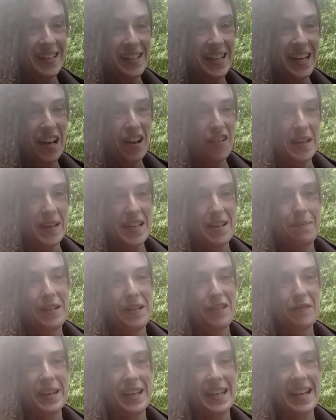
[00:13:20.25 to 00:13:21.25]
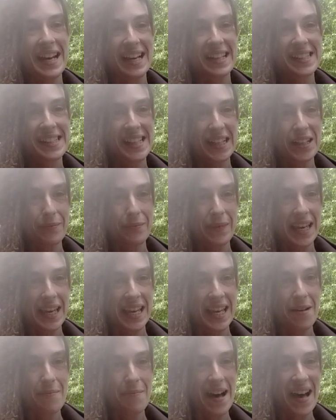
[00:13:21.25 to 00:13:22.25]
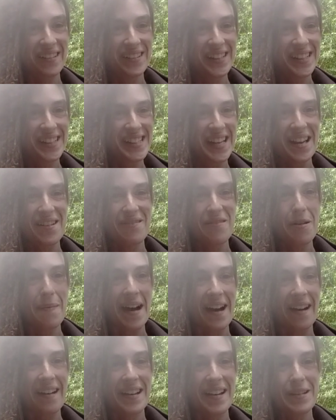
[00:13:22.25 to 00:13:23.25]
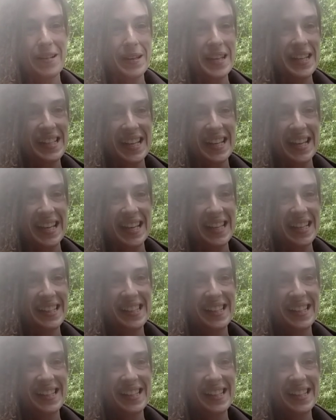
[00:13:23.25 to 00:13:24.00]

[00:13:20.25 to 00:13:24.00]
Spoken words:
A lot of people have been asking me about OPD.